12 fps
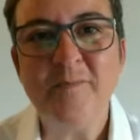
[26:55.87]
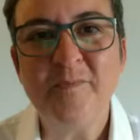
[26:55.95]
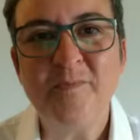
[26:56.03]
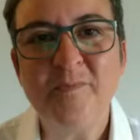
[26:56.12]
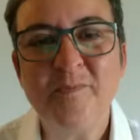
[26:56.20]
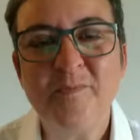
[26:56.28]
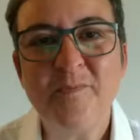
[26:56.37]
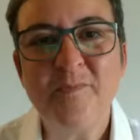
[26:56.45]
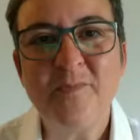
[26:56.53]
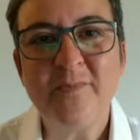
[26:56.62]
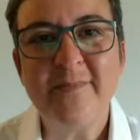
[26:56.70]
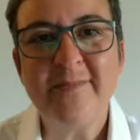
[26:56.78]

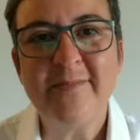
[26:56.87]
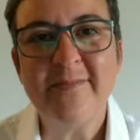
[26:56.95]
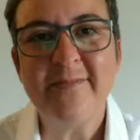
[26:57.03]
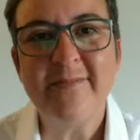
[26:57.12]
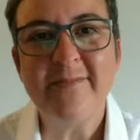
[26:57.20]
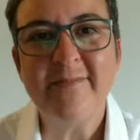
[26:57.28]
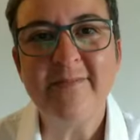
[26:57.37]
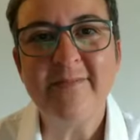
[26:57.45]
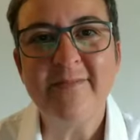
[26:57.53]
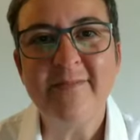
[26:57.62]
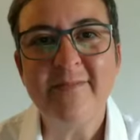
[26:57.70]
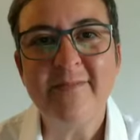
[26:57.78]

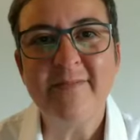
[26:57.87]
Nothing is said.